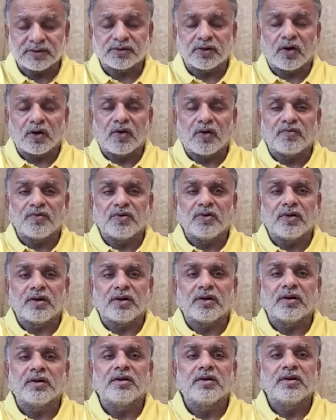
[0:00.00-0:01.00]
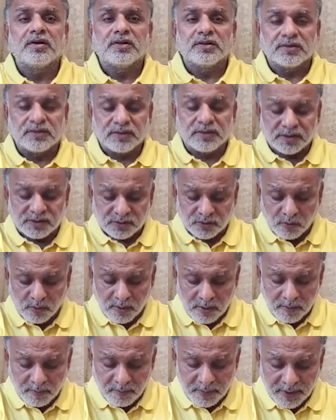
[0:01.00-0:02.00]
of your this
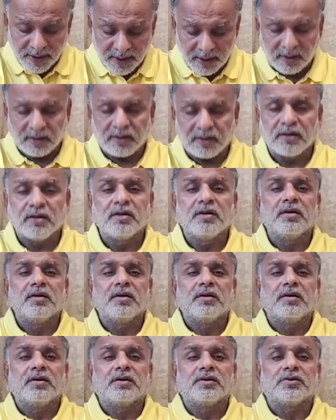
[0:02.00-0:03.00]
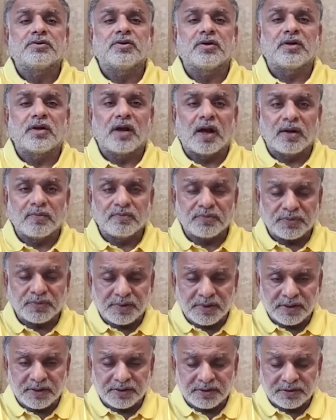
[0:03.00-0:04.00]
human being. So Ram
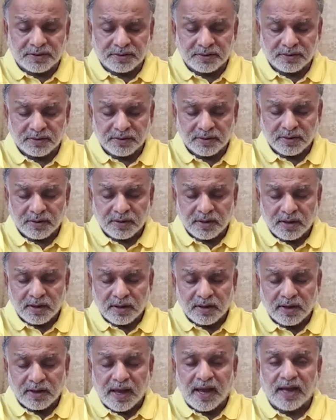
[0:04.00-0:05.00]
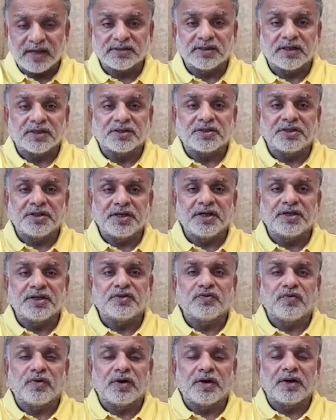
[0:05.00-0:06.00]
Tirth, as the Tirth
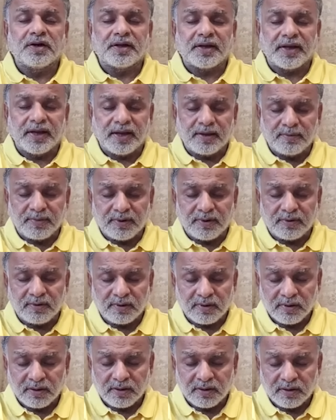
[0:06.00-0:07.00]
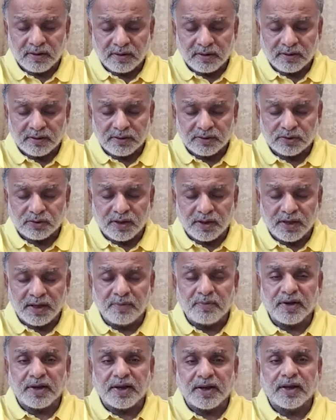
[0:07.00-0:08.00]
word came, so he
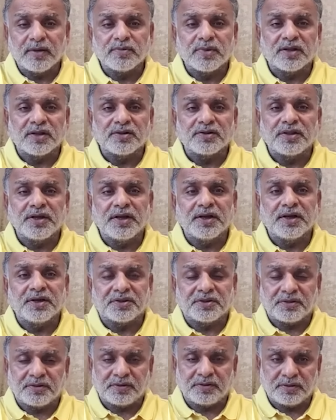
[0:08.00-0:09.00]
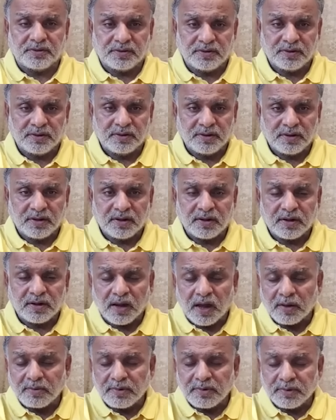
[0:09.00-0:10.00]
became the Tirth.
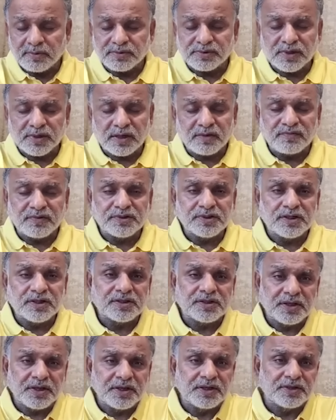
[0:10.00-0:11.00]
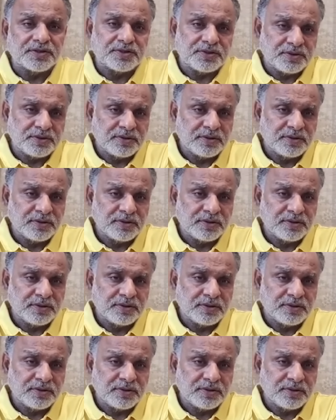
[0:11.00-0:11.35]
Ram himself is a Tirth,